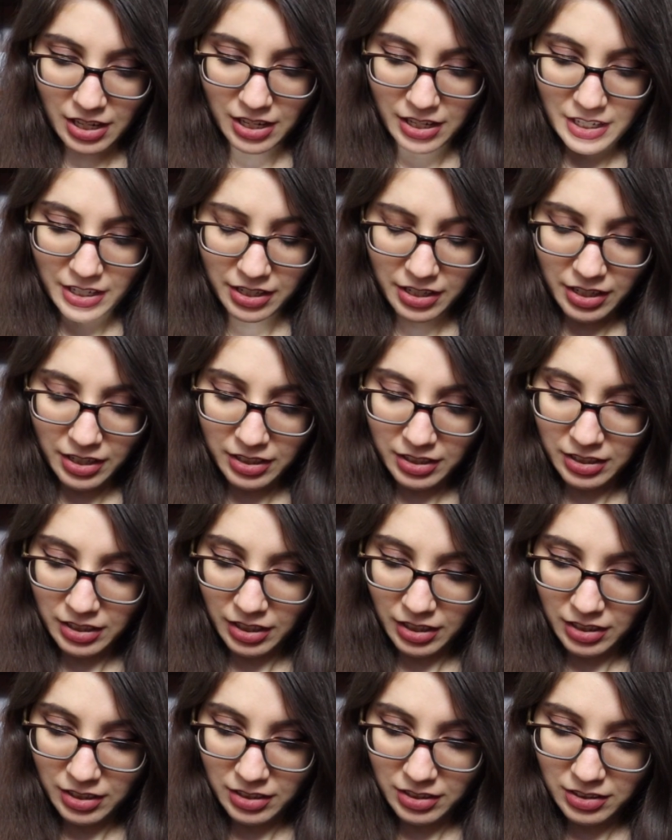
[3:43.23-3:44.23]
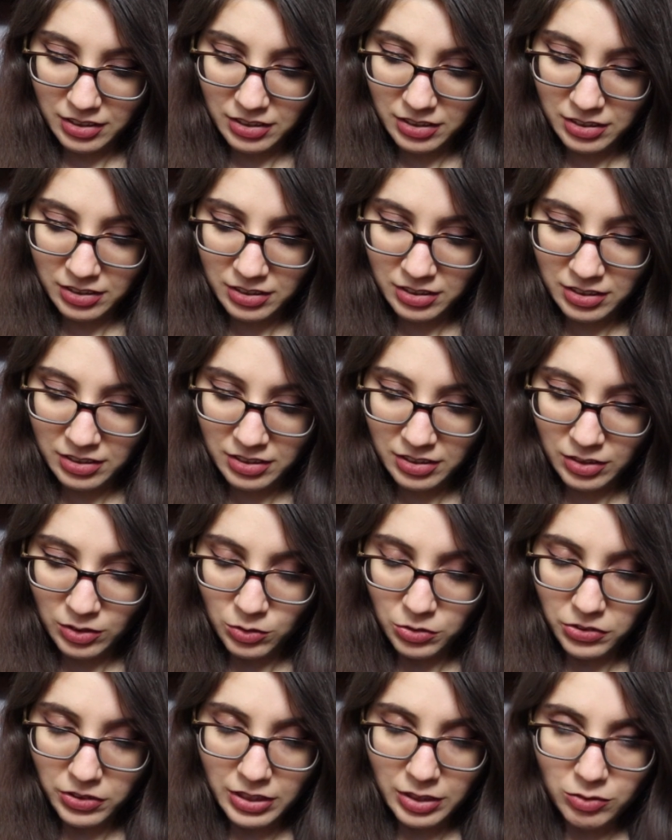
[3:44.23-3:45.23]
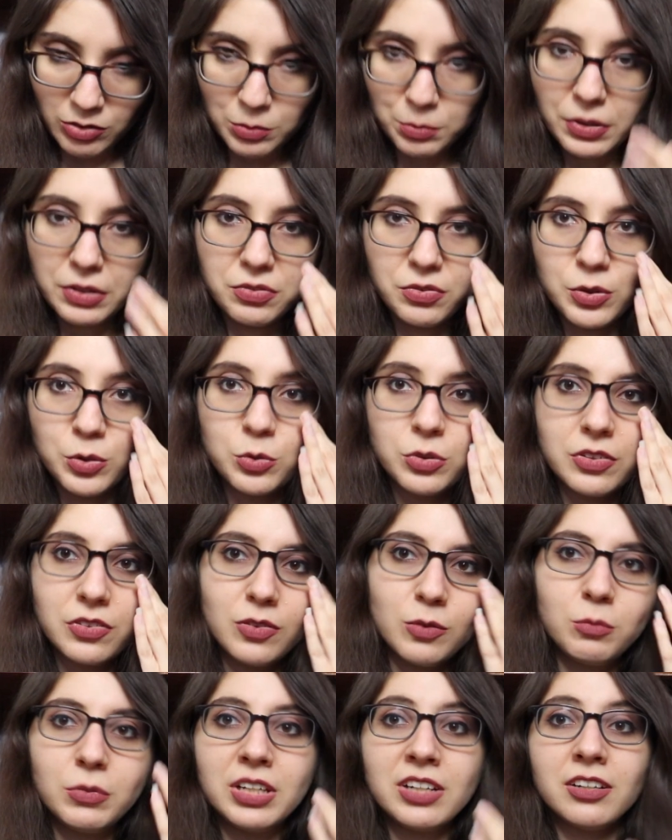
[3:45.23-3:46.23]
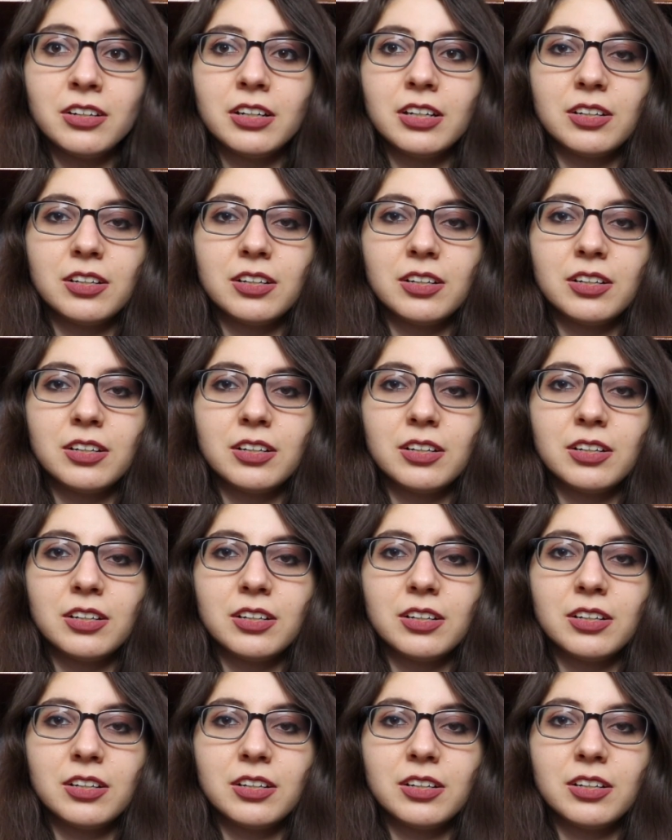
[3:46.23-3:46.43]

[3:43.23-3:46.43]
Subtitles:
I usually use my phone as a mirror.